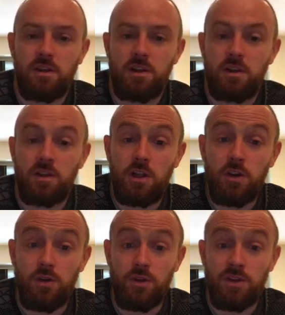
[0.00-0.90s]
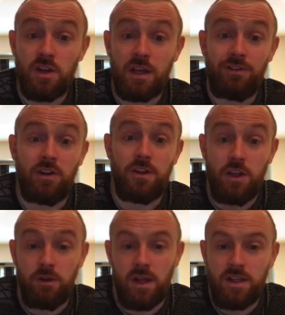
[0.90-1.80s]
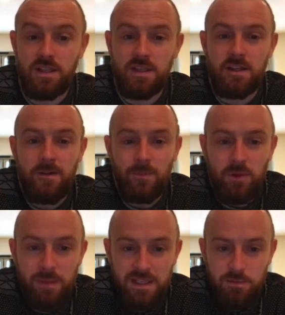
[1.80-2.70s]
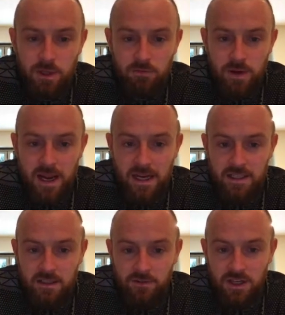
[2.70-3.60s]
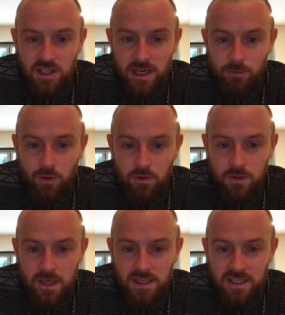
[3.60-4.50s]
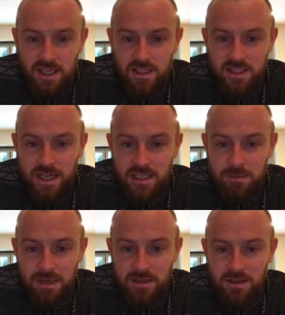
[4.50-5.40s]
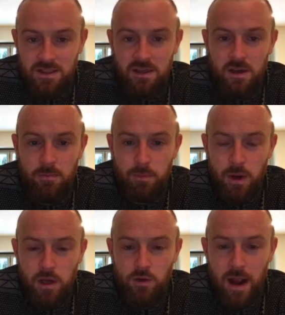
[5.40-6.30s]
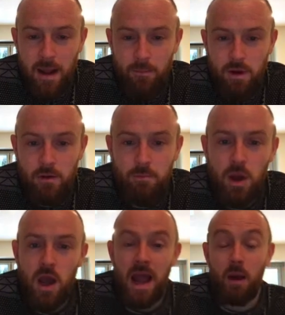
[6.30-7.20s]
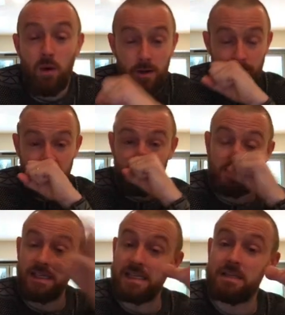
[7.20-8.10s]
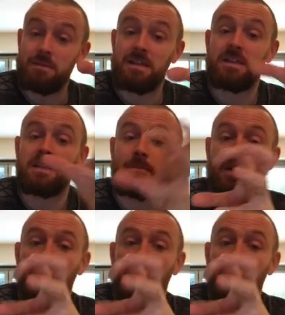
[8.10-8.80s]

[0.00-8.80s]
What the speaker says: The clues are given in the units. The metabolic rate of each animal is in centimeters per gram per hour, centimeters per